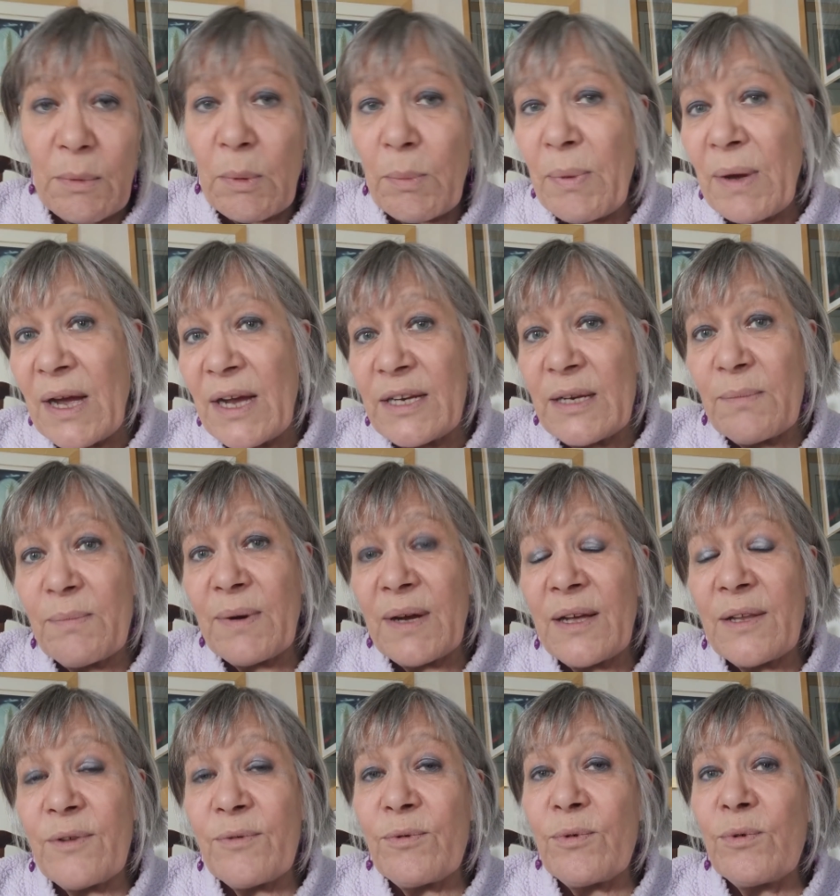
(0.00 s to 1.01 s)
I'm abiding
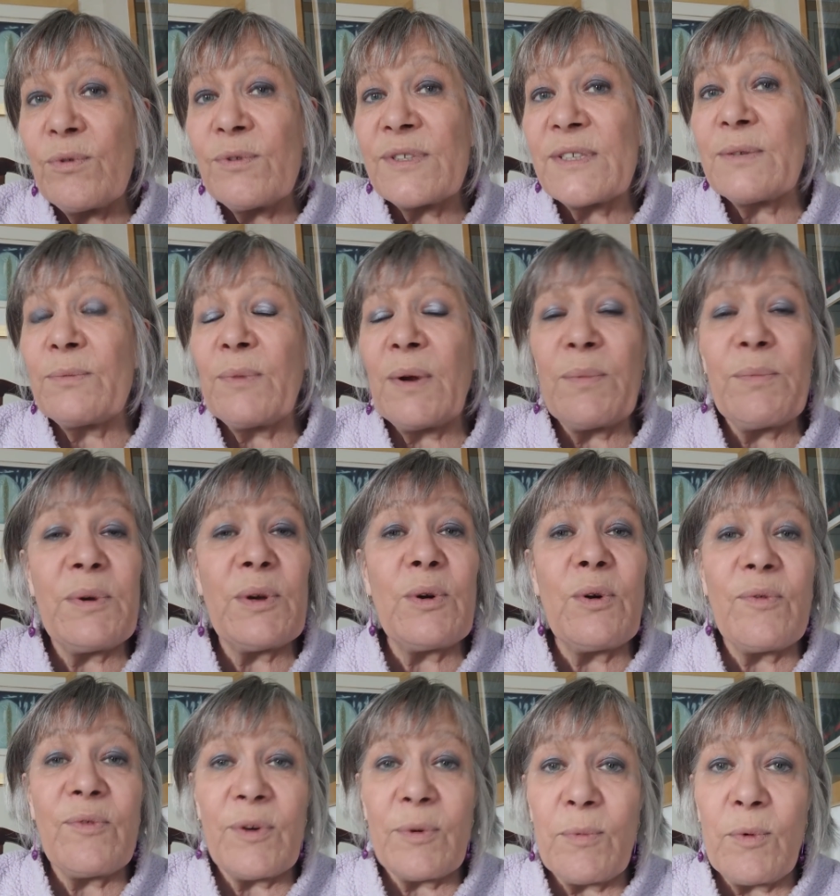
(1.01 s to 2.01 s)
by the rules. And when we
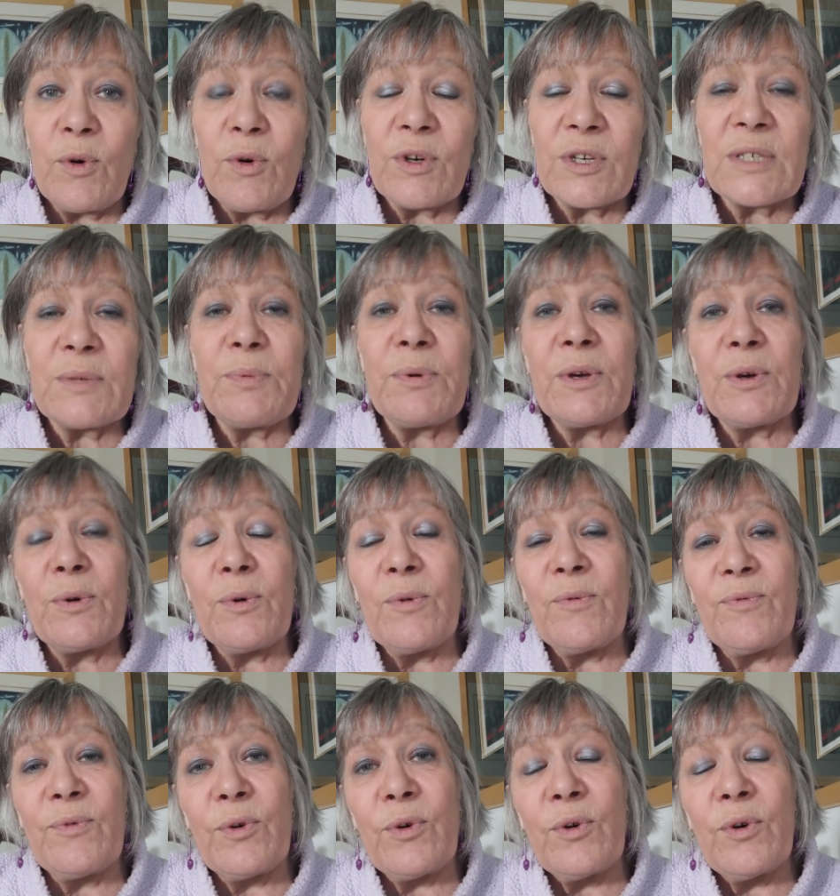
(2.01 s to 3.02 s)
go for walks, we go
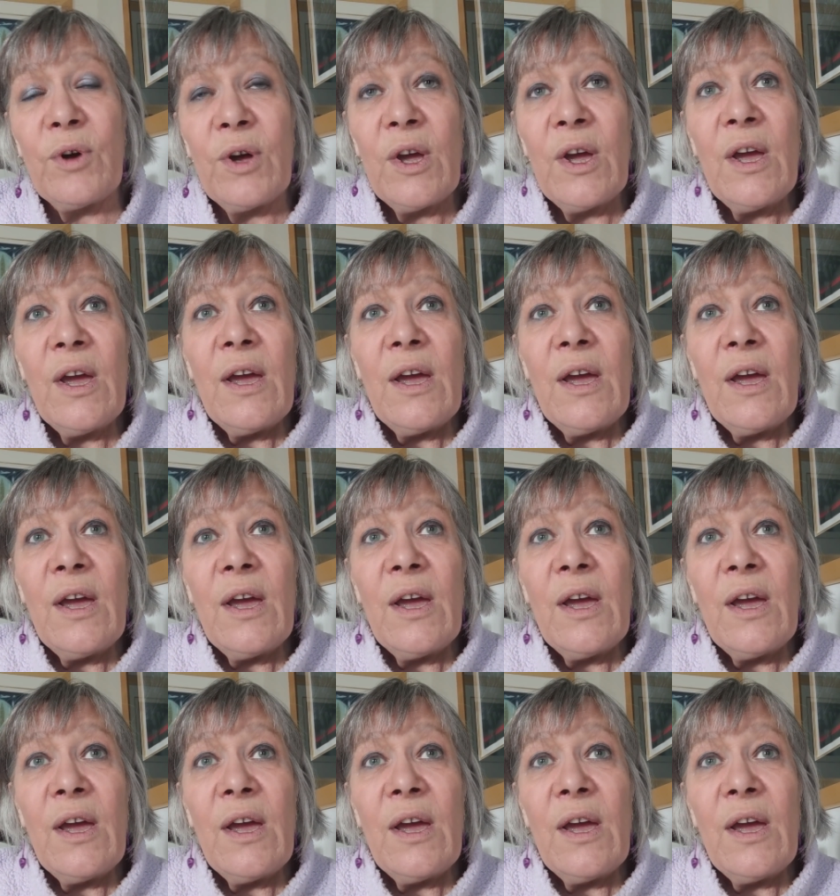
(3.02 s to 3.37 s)
for